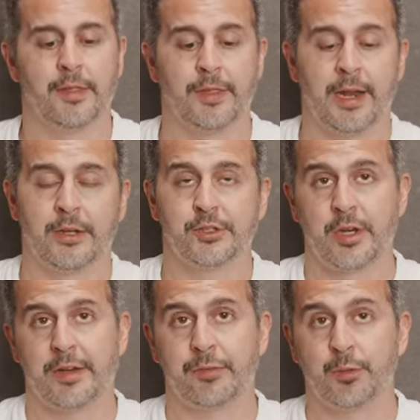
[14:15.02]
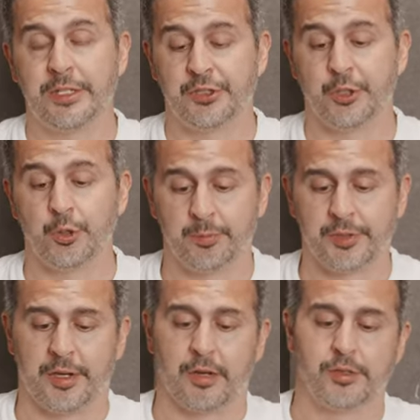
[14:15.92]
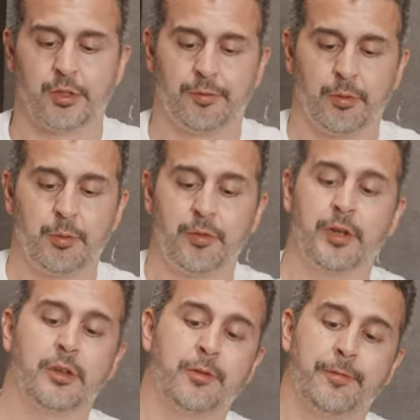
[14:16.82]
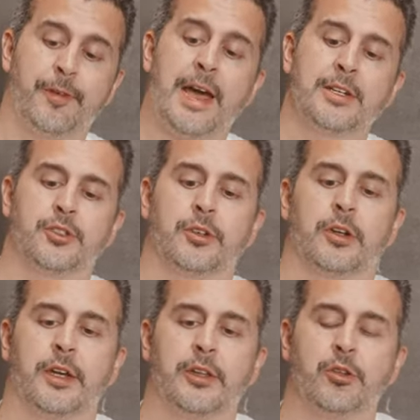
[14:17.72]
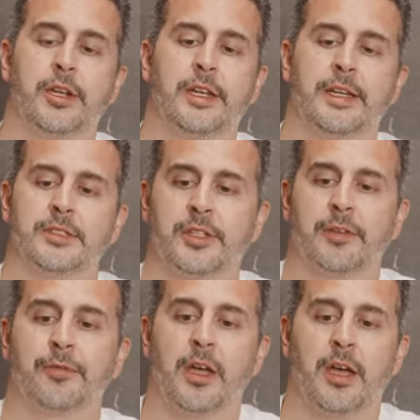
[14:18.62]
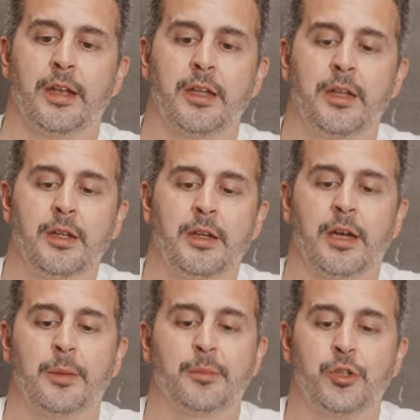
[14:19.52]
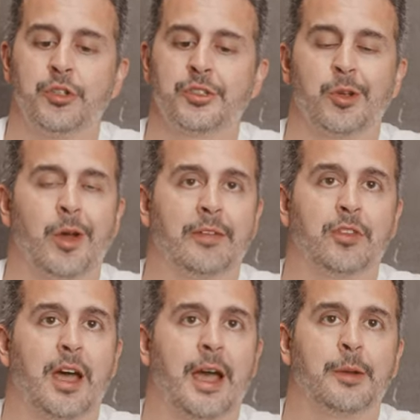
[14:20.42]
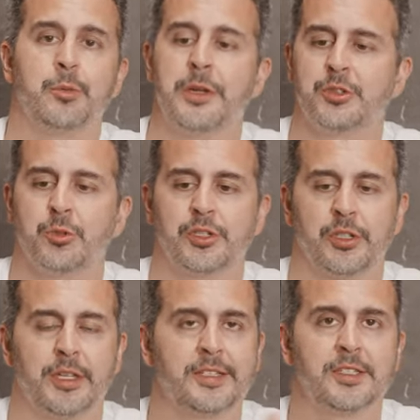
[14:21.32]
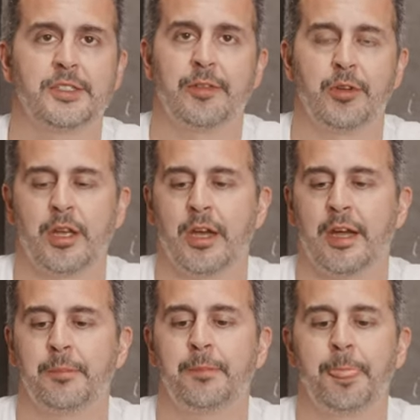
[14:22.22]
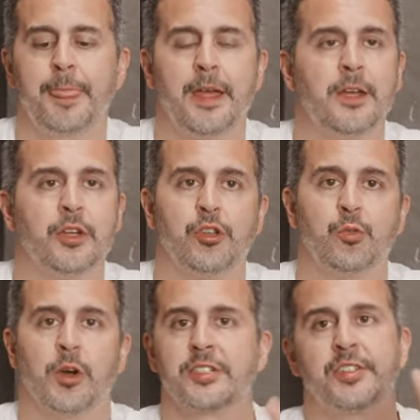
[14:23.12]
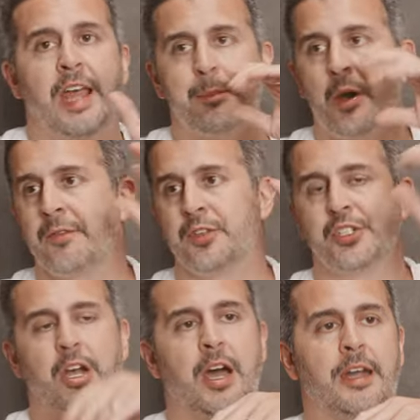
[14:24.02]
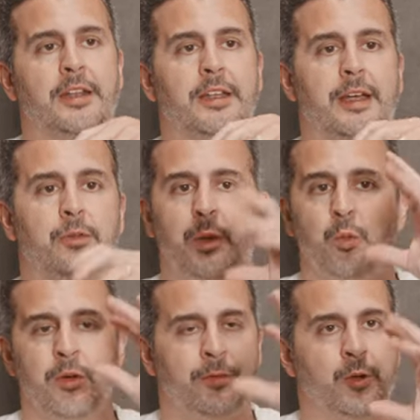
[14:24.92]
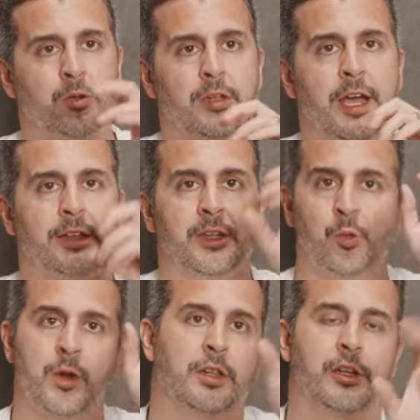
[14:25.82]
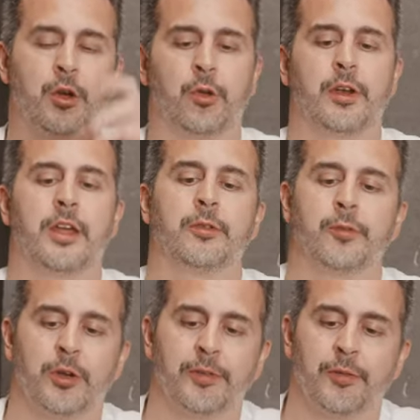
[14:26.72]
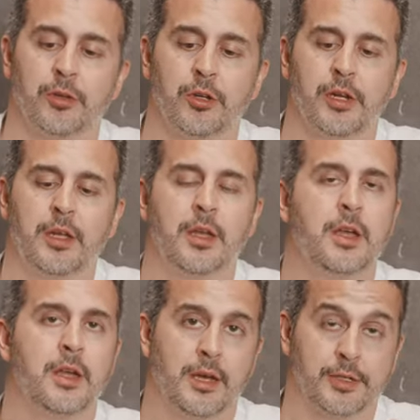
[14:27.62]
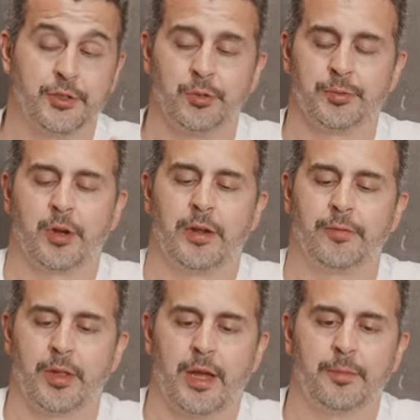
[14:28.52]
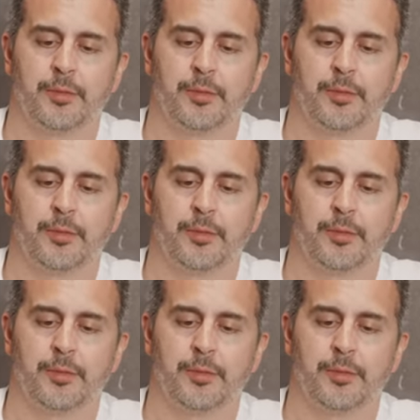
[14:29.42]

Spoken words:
Then I also have three zooms here. So if you're moving a little faster and you need to get stuff done, you just don't have time to be switching lenses every time. You want to snap off a shot at one focal length and quickly go to another for a different look. A zoom's great for that.